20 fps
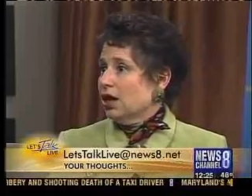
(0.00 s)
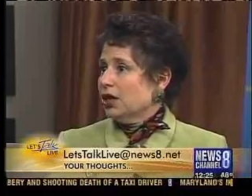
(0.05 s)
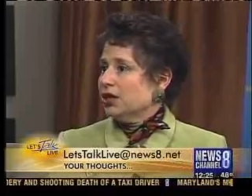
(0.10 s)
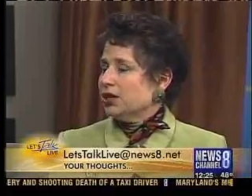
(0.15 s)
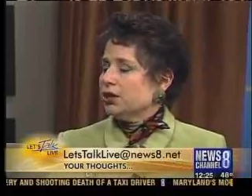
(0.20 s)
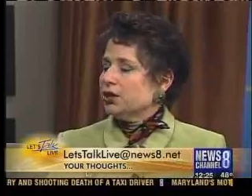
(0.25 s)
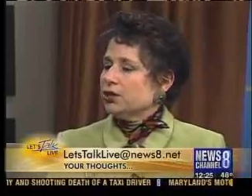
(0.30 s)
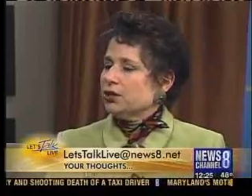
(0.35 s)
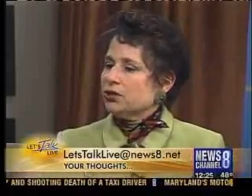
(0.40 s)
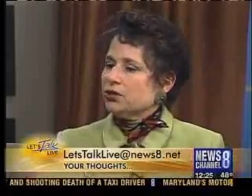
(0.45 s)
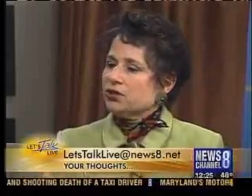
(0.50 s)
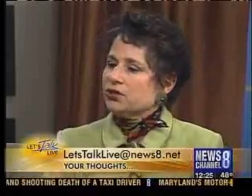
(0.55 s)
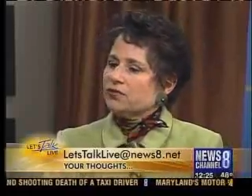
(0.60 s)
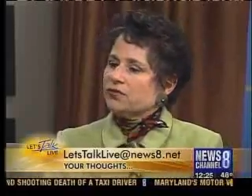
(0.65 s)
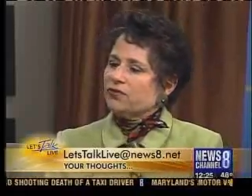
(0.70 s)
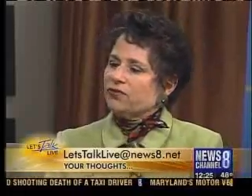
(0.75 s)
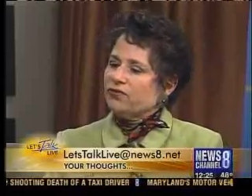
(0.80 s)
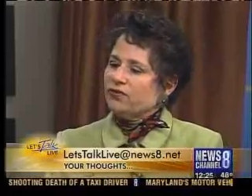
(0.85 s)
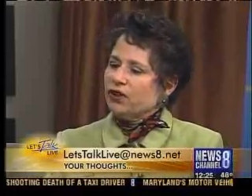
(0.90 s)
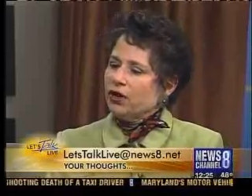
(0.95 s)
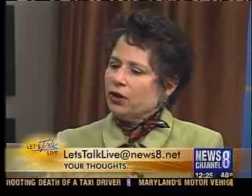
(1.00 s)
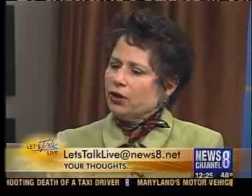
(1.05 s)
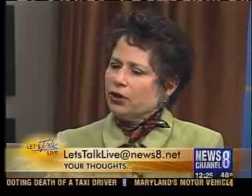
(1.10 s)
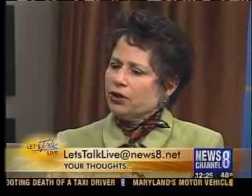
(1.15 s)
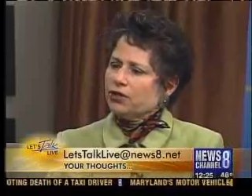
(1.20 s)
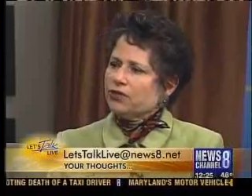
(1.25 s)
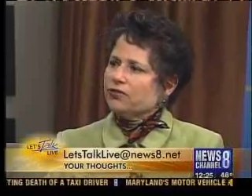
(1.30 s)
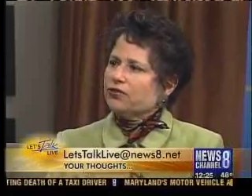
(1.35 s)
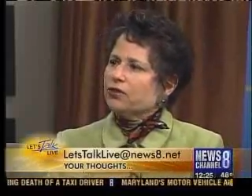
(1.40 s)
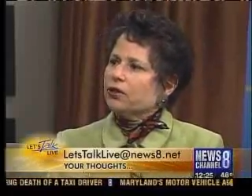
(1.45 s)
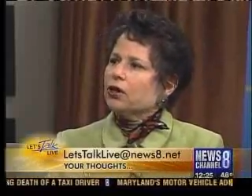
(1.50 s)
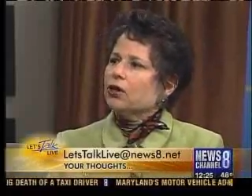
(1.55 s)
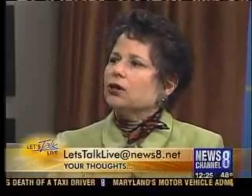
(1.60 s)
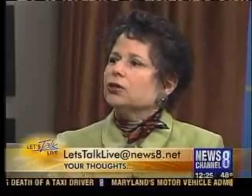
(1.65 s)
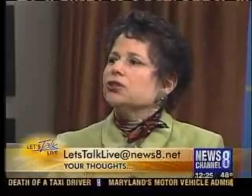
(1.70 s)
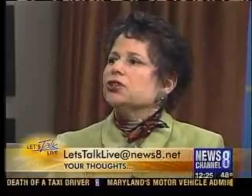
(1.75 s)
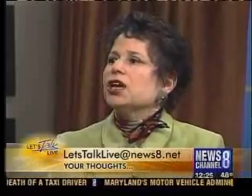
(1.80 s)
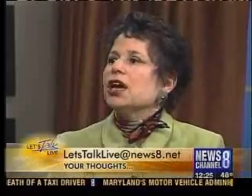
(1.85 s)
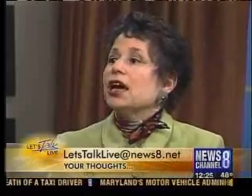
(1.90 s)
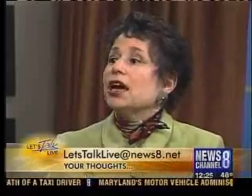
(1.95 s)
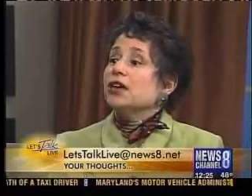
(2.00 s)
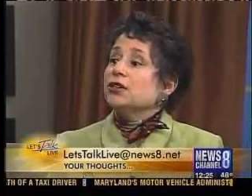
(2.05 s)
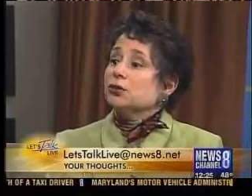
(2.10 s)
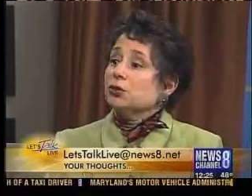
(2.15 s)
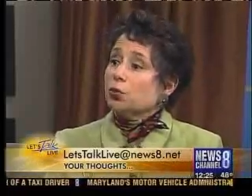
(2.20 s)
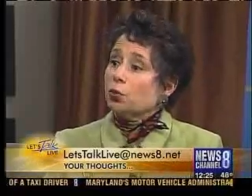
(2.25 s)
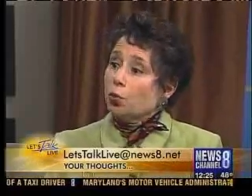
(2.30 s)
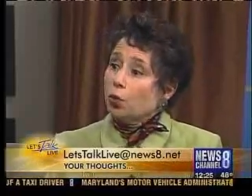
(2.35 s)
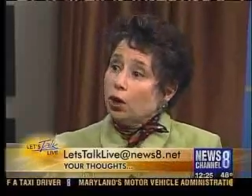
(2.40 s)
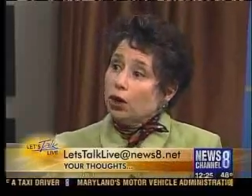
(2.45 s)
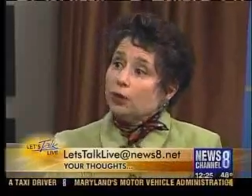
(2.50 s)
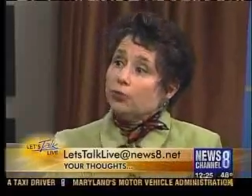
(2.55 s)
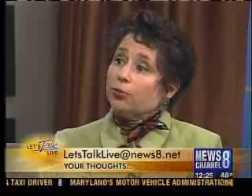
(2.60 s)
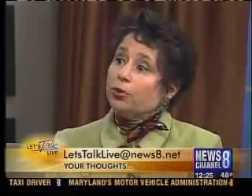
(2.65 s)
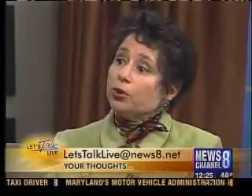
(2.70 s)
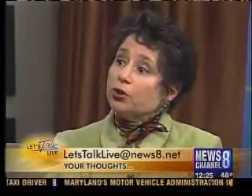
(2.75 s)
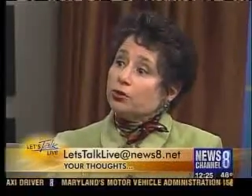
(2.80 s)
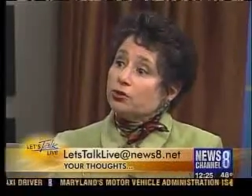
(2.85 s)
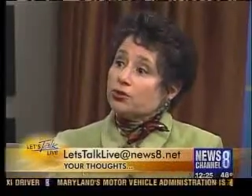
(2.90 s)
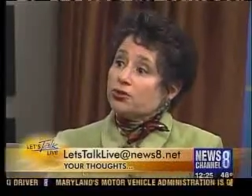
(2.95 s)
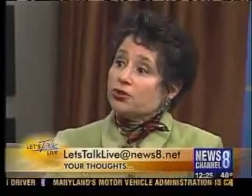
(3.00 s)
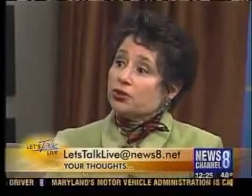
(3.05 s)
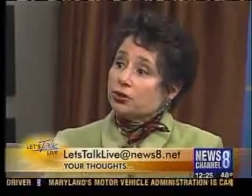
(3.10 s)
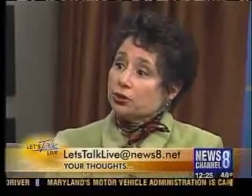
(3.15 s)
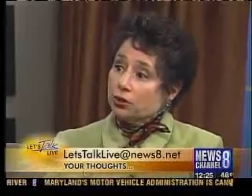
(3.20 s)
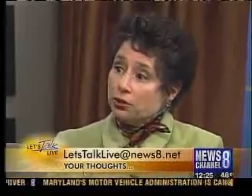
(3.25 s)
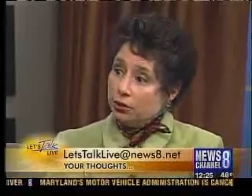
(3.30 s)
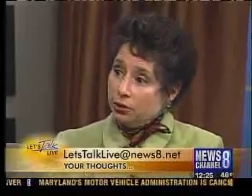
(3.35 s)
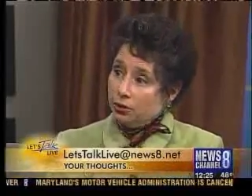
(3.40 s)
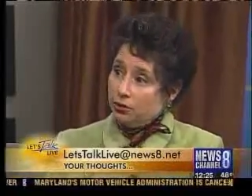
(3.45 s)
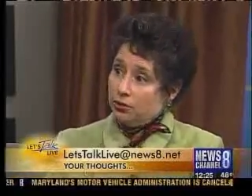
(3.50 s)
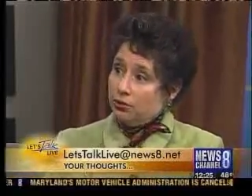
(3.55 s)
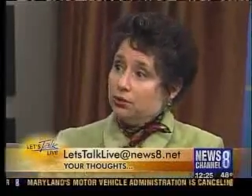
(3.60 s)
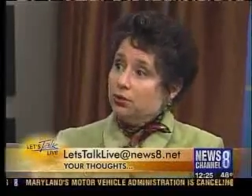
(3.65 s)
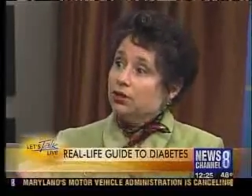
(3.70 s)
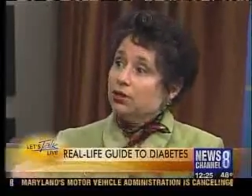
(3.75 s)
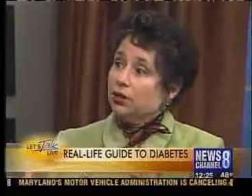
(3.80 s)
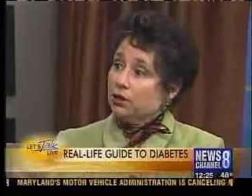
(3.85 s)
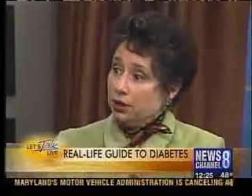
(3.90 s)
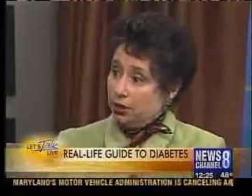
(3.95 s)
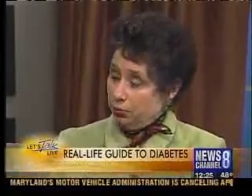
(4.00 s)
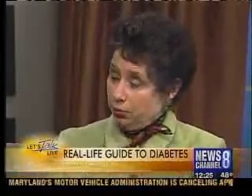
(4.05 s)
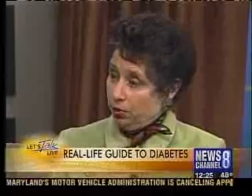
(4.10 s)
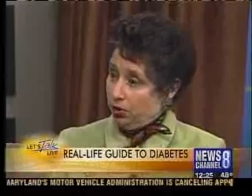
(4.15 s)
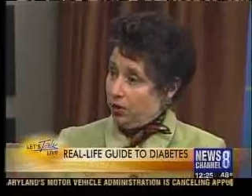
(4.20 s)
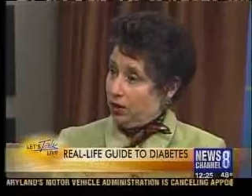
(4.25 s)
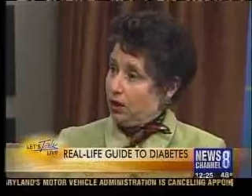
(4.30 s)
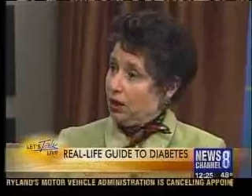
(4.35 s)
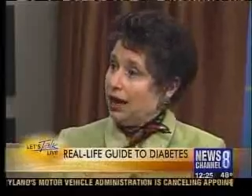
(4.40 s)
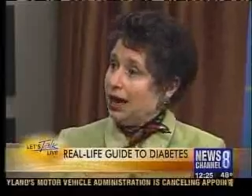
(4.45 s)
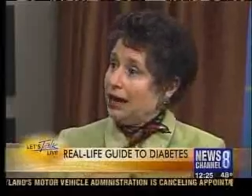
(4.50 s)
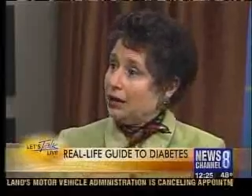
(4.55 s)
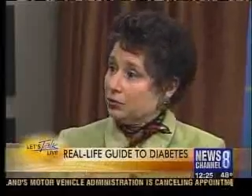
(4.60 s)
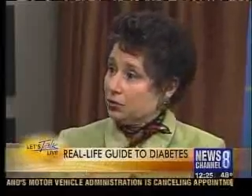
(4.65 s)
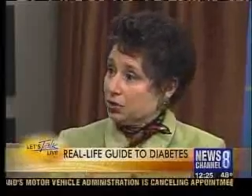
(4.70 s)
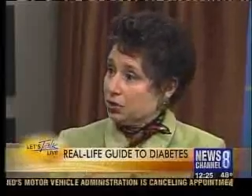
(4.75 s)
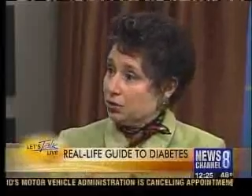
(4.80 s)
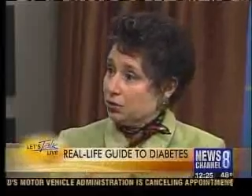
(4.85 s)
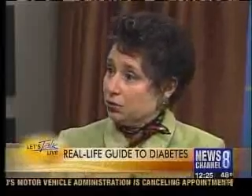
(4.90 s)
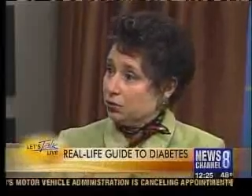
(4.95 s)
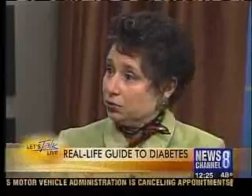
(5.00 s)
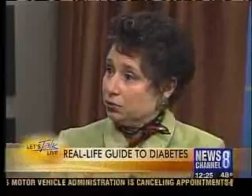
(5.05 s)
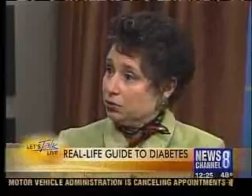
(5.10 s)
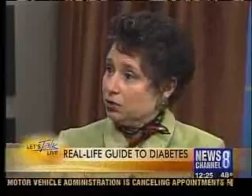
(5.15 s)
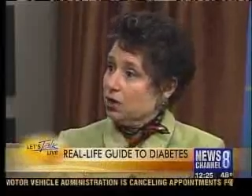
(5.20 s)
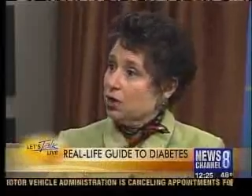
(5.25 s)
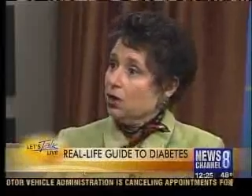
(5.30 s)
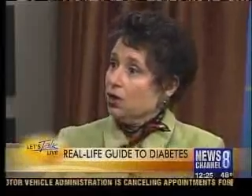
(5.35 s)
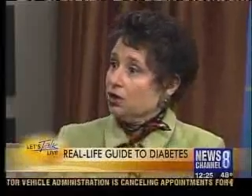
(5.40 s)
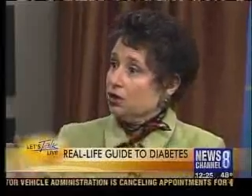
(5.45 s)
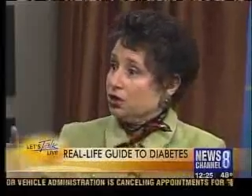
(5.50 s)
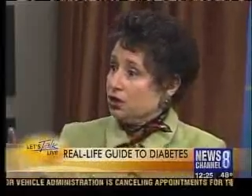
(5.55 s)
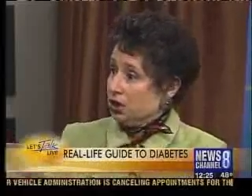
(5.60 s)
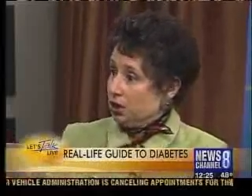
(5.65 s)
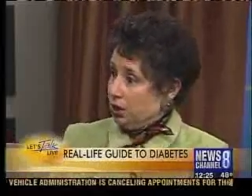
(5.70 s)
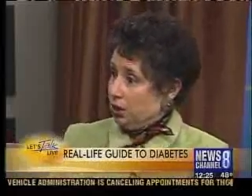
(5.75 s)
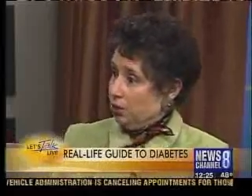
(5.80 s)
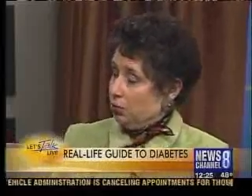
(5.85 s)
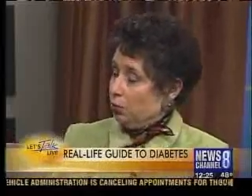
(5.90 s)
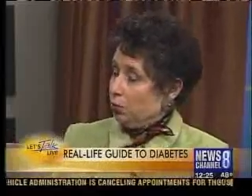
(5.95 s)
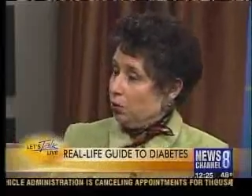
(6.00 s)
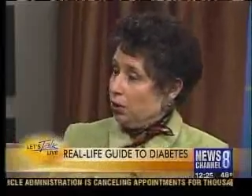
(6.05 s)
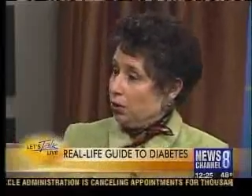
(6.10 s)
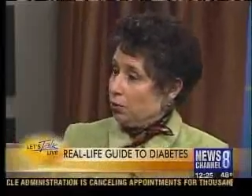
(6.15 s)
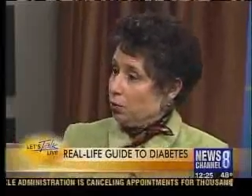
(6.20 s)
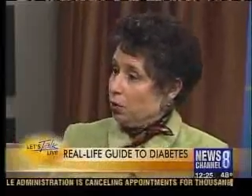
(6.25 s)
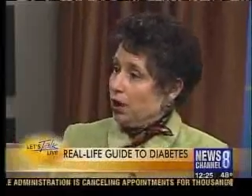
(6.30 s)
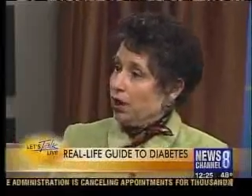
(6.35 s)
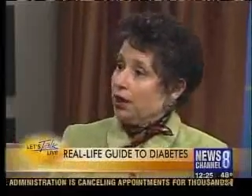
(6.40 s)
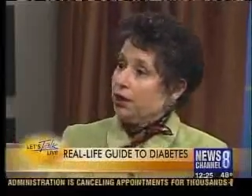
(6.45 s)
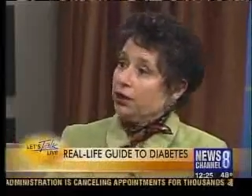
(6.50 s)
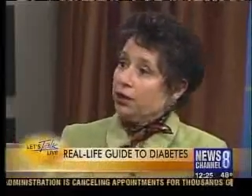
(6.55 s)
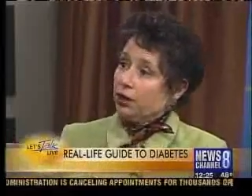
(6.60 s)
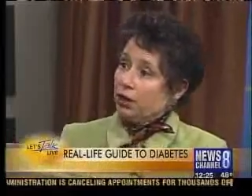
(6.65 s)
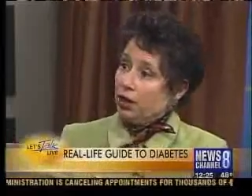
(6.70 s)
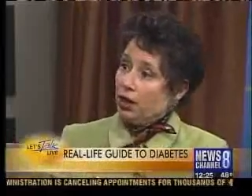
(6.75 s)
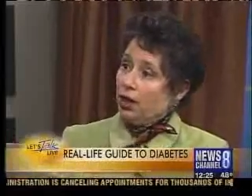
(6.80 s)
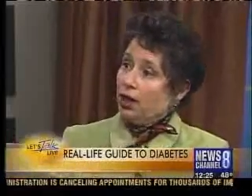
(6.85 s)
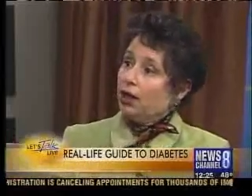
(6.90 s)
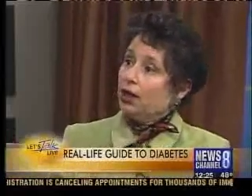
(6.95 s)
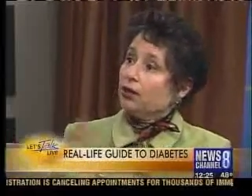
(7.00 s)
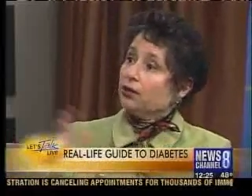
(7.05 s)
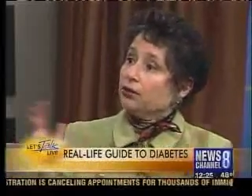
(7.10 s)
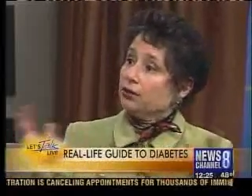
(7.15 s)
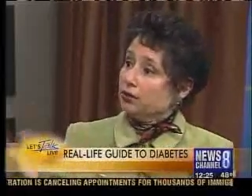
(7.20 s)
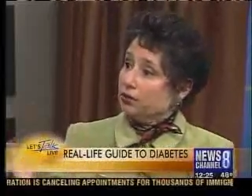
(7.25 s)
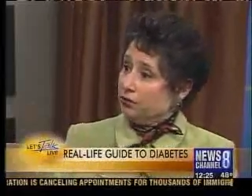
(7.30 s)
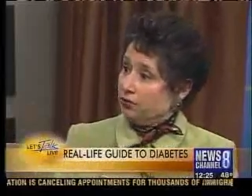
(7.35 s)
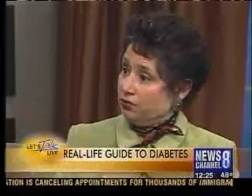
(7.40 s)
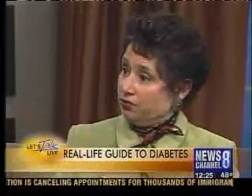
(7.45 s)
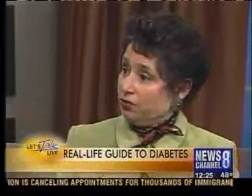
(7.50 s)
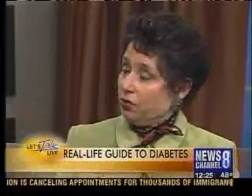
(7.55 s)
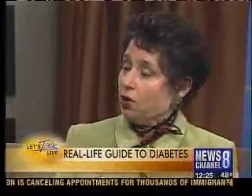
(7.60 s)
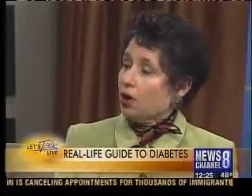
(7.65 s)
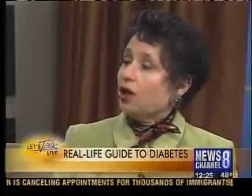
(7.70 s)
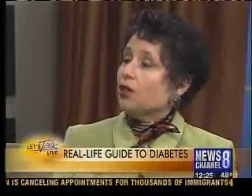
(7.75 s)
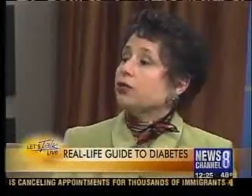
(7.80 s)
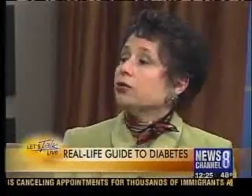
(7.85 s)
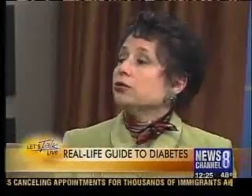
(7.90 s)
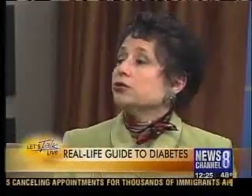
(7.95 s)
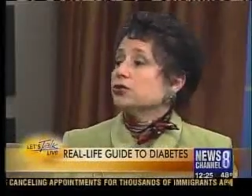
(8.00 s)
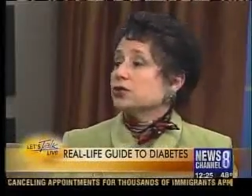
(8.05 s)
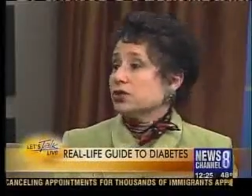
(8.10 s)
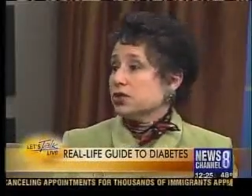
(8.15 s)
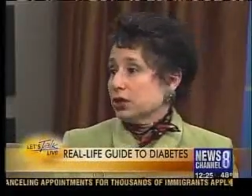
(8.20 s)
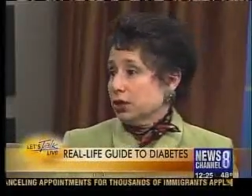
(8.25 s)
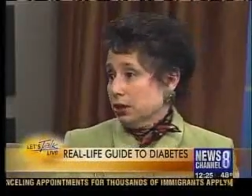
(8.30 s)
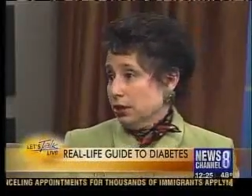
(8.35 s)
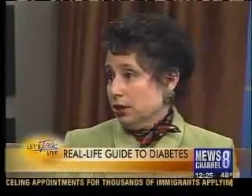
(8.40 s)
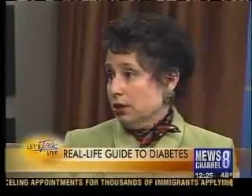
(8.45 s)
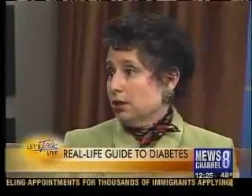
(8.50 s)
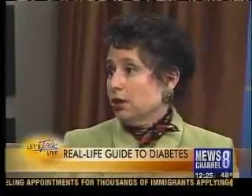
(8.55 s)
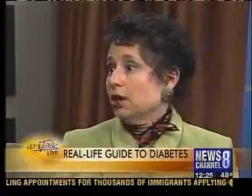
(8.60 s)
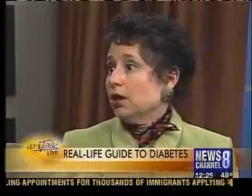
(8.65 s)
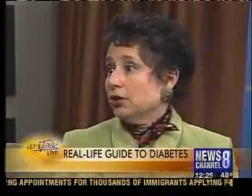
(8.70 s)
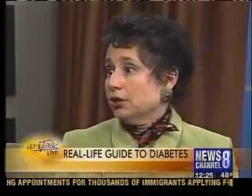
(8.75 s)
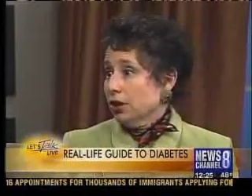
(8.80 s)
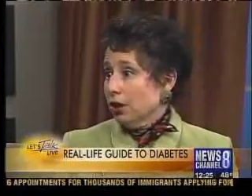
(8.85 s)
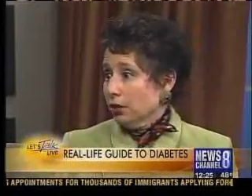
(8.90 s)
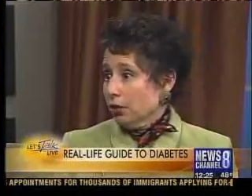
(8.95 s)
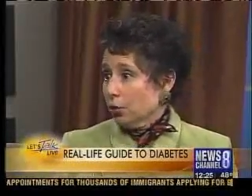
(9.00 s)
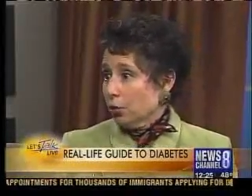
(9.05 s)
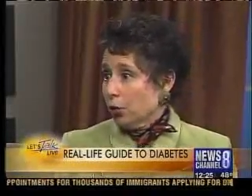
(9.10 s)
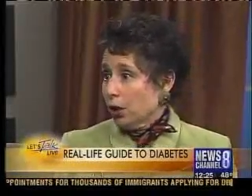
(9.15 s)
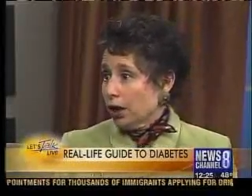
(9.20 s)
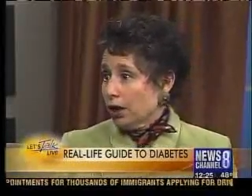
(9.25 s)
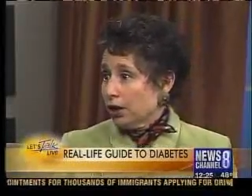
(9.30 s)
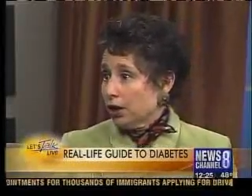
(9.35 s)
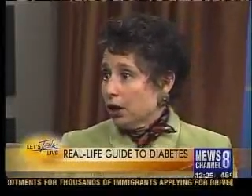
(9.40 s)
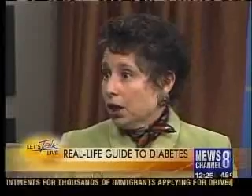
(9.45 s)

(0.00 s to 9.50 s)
It is very difficult to ask one person within a household to eat one way and for others to eat another way.